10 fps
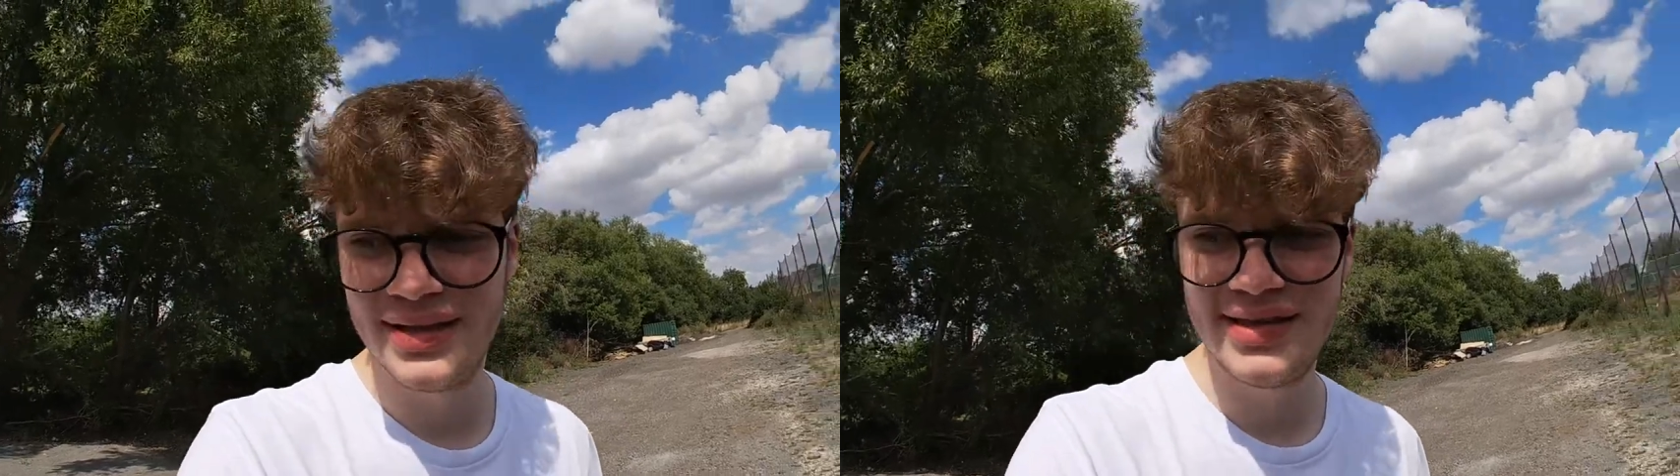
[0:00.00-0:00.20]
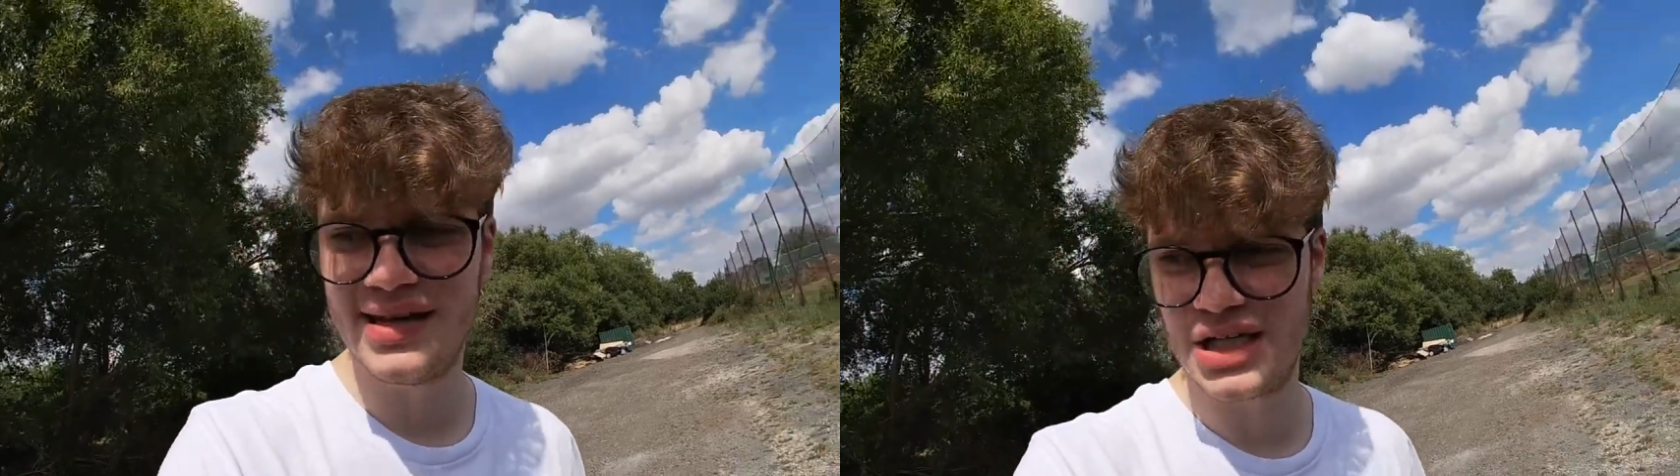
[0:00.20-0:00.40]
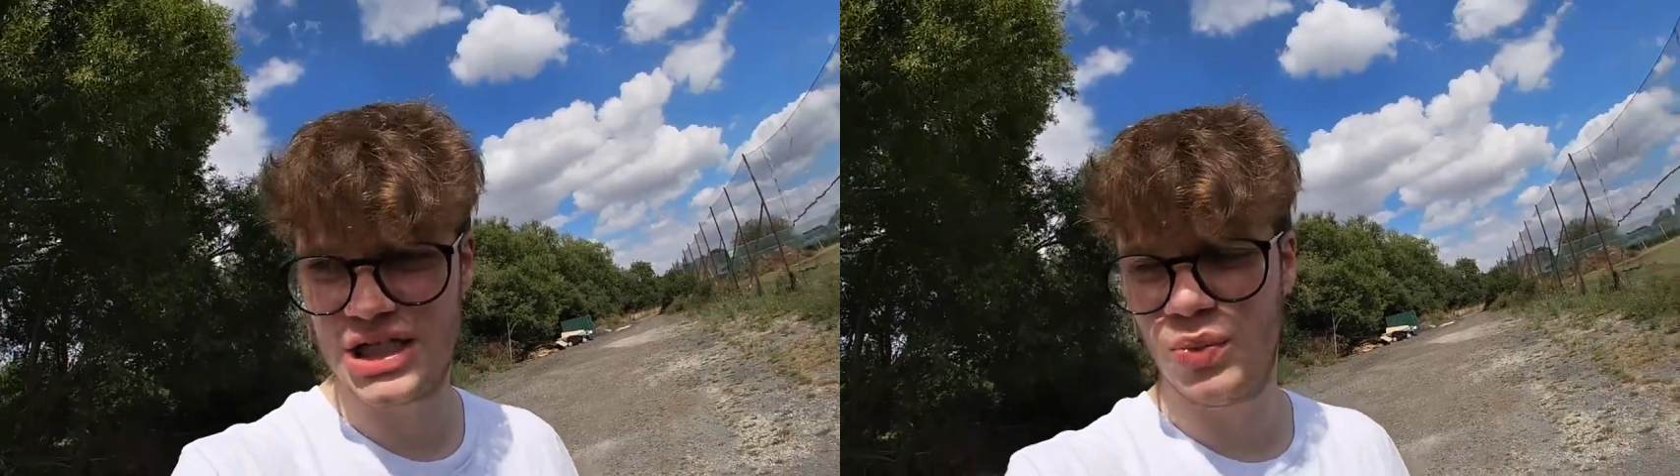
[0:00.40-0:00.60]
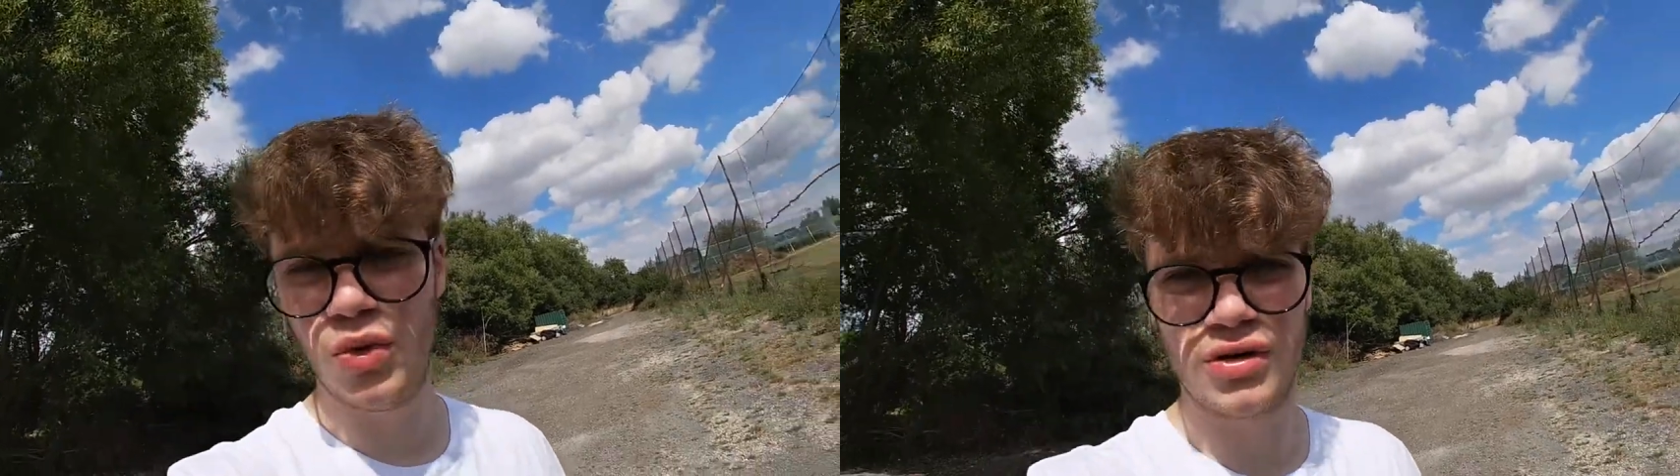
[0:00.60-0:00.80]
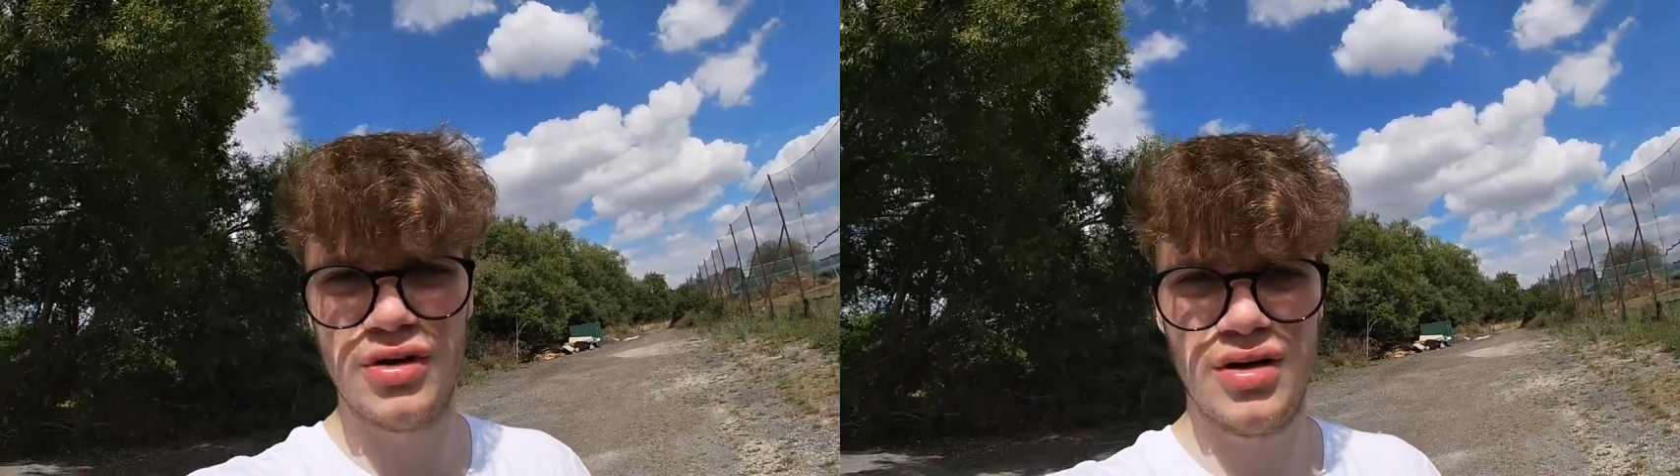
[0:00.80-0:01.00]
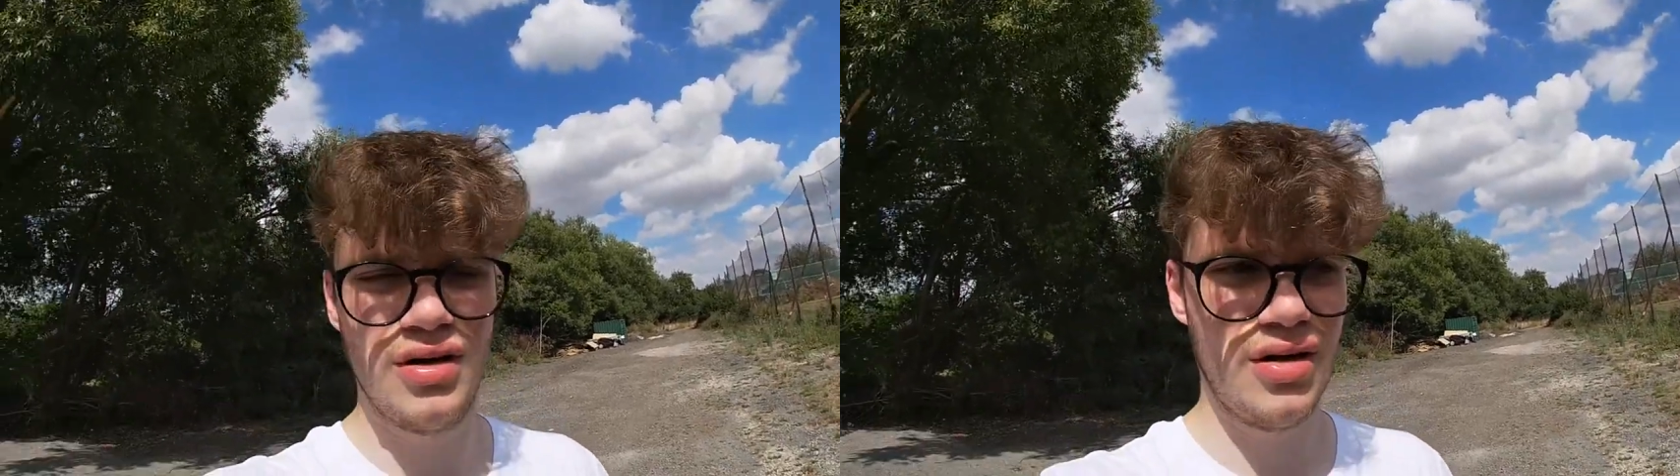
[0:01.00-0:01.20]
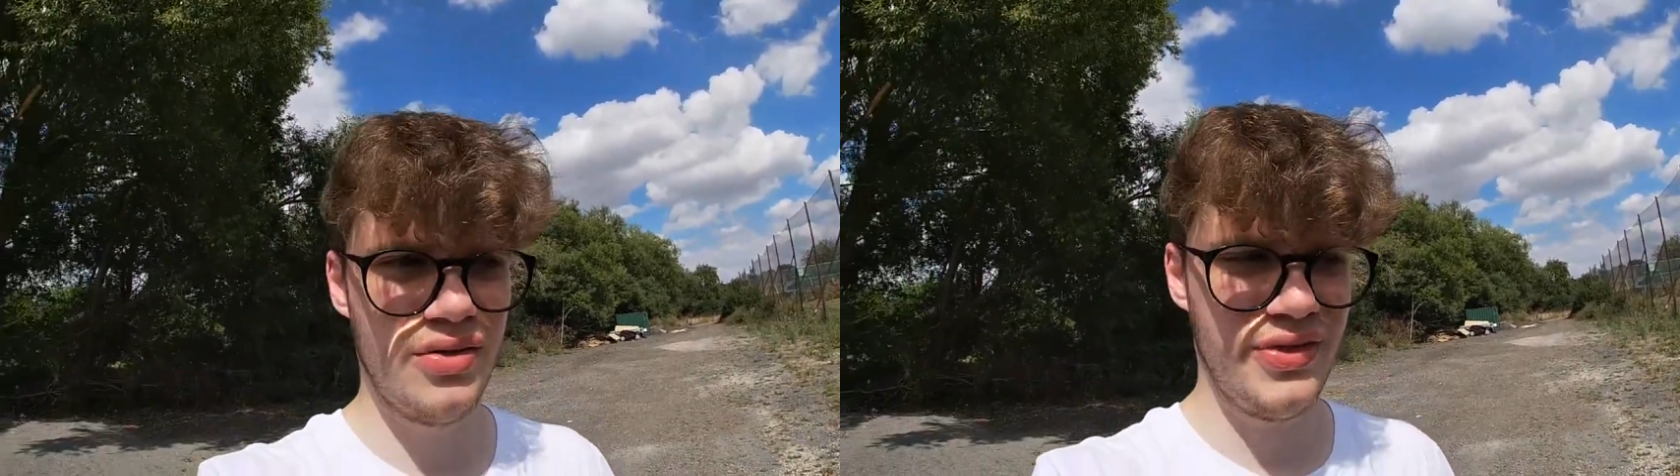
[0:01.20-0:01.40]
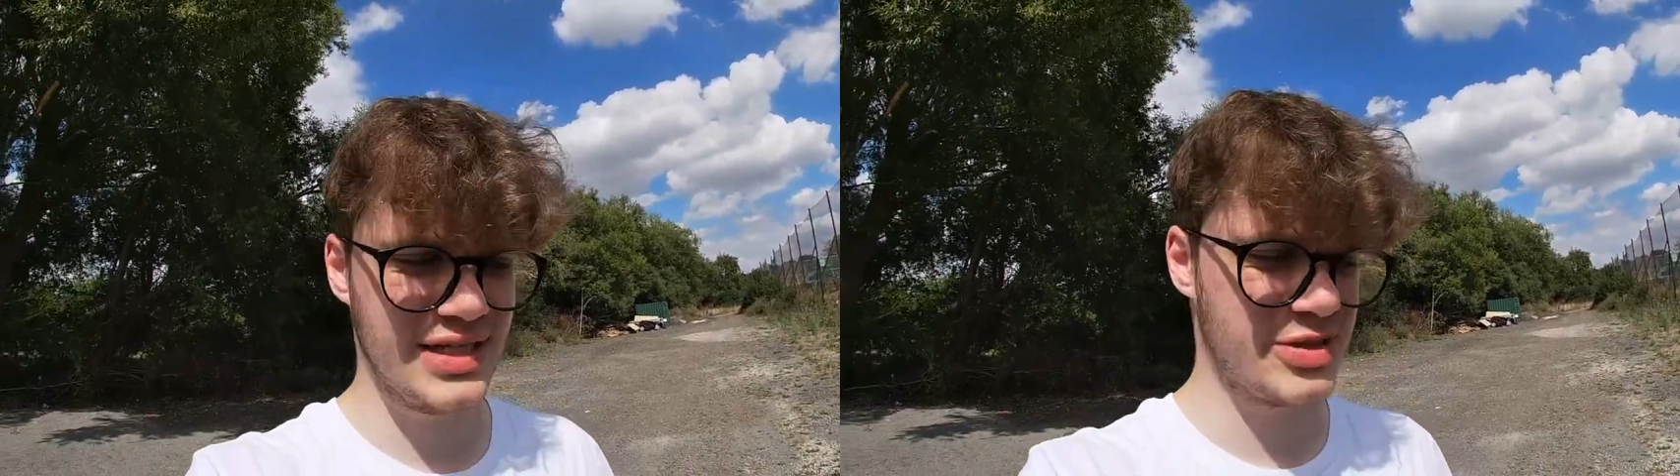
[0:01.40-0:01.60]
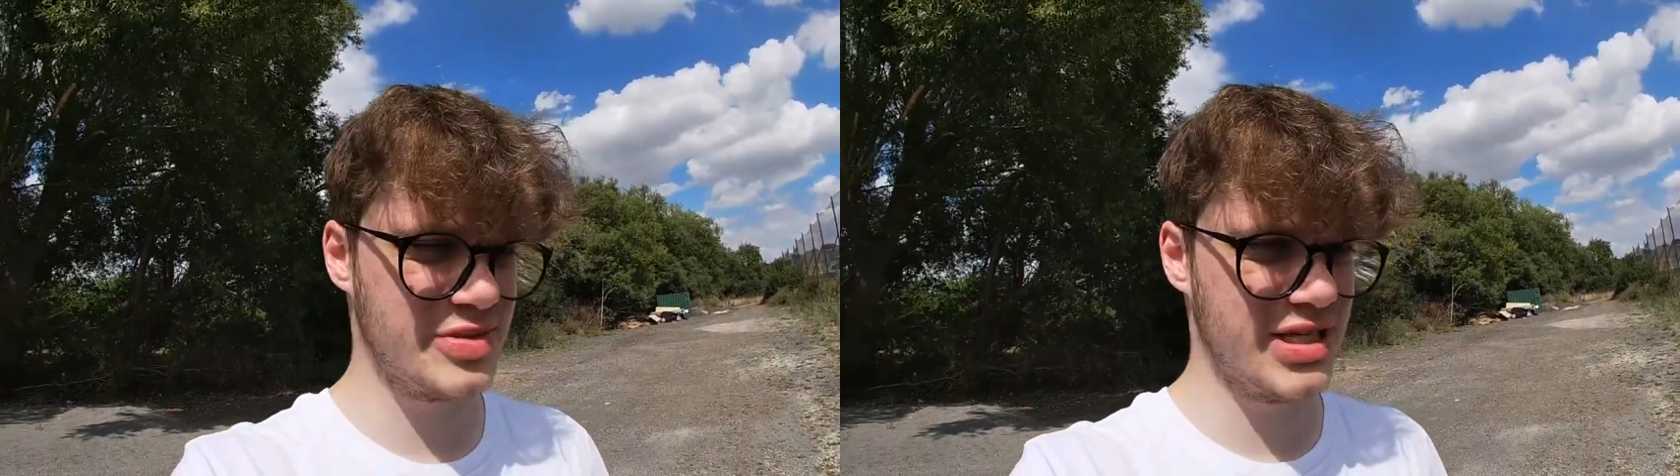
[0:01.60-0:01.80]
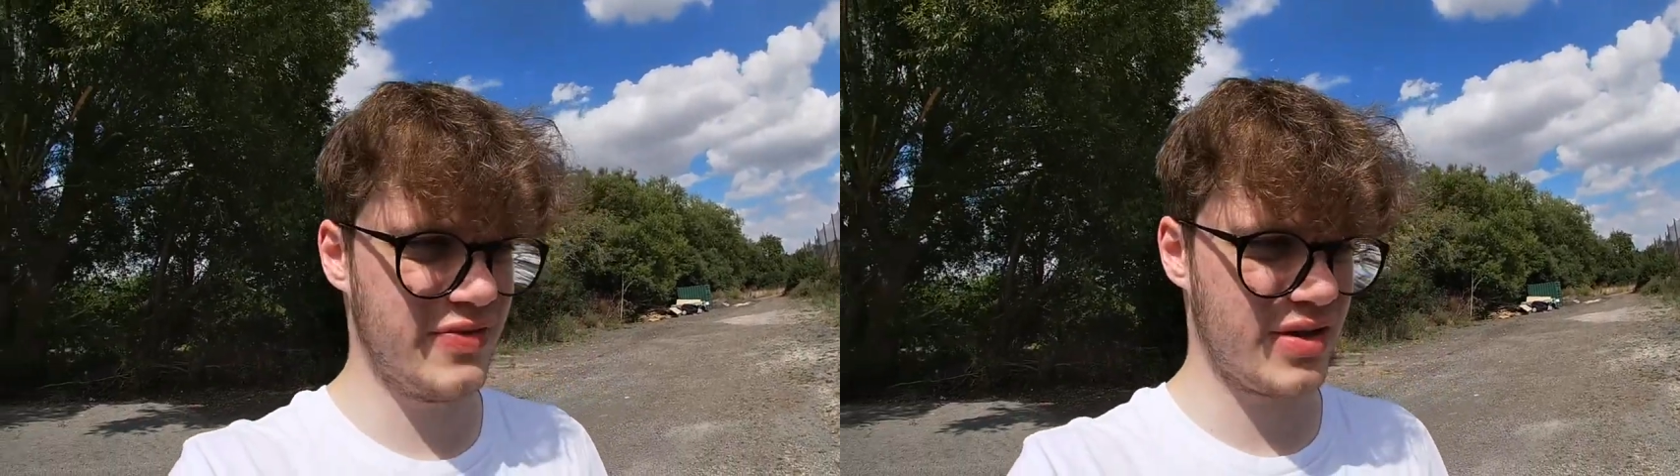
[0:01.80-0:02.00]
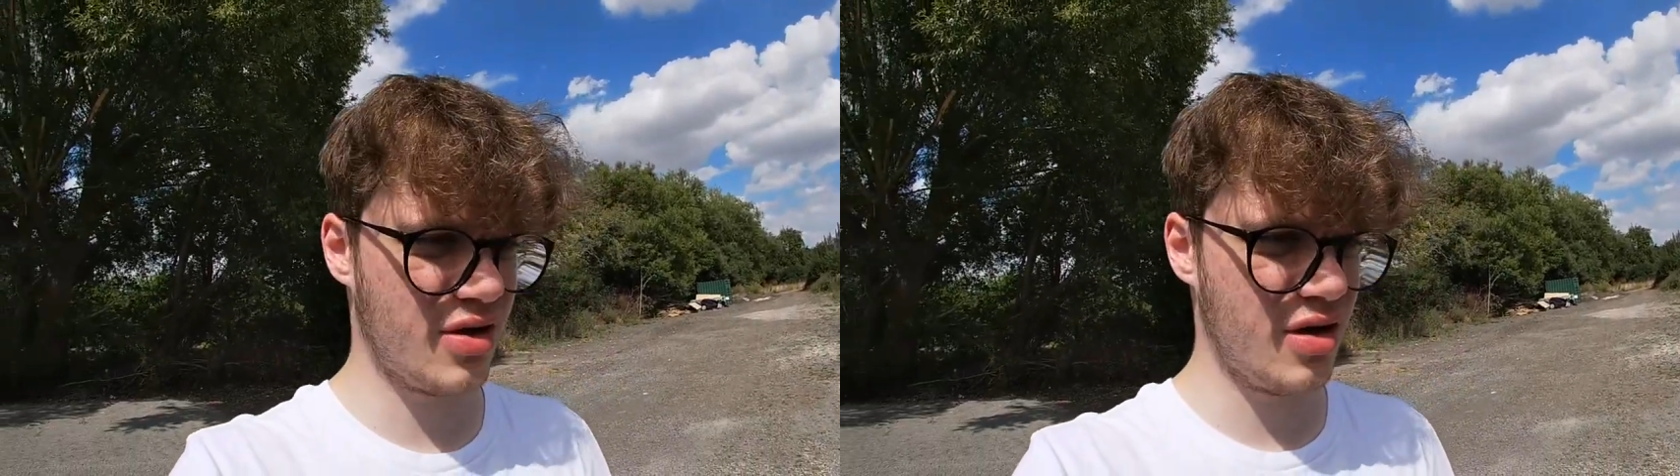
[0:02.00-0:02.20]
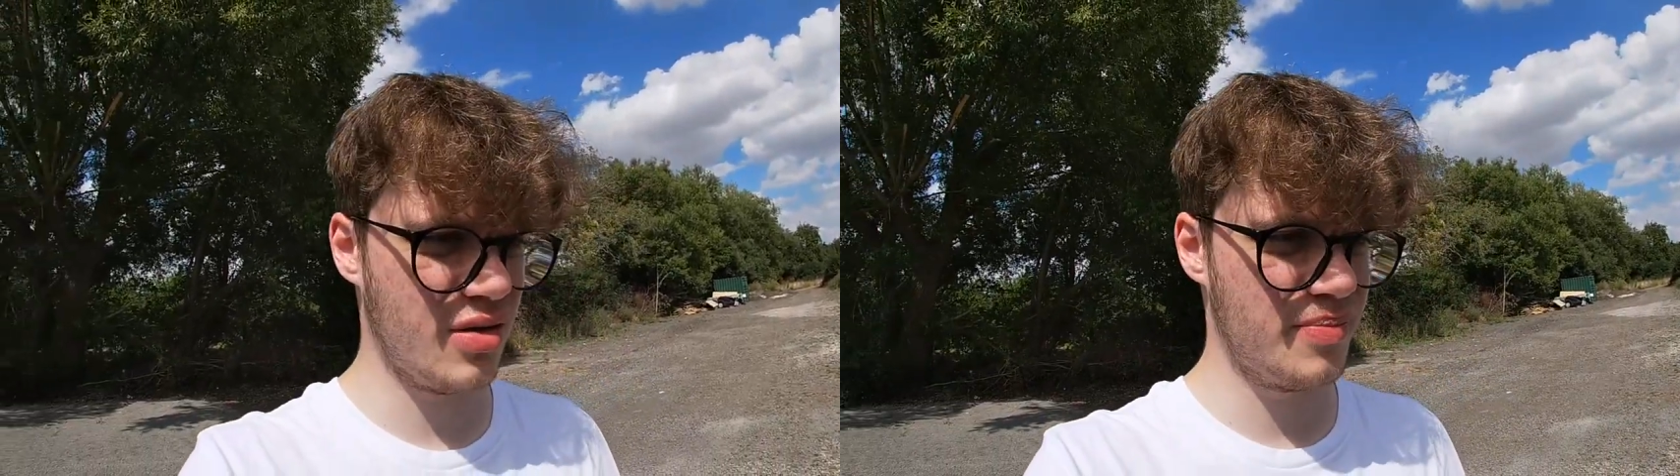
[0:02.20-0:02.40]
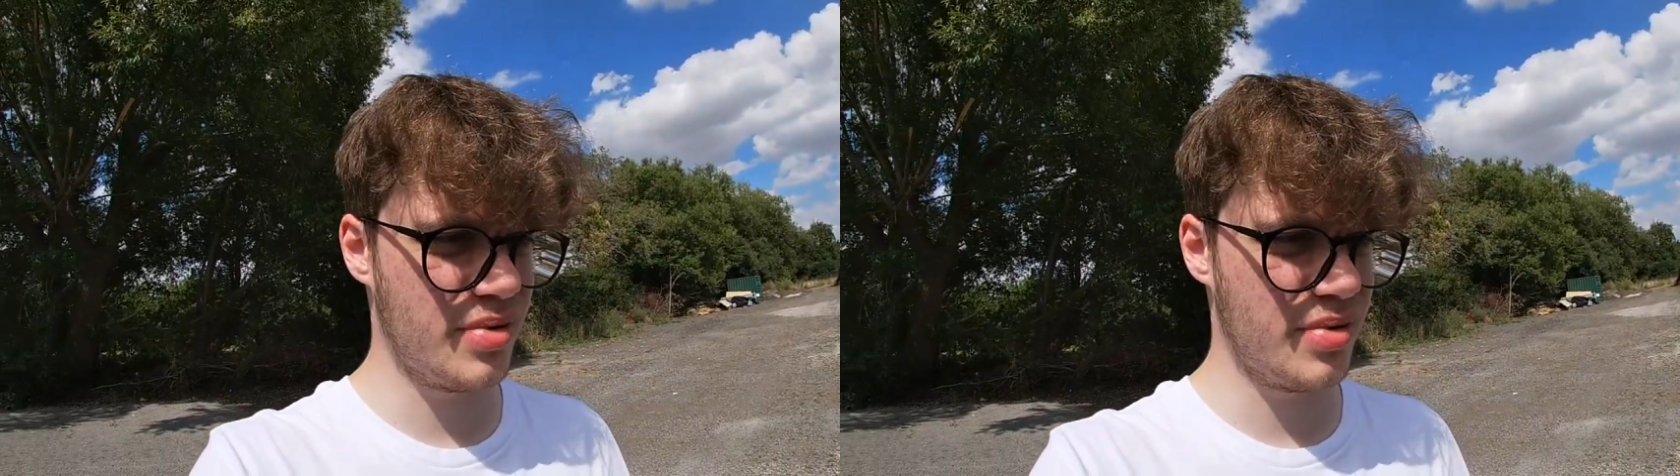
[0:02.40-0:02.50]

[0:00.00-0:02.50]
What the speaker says: didn't actually want this specific car,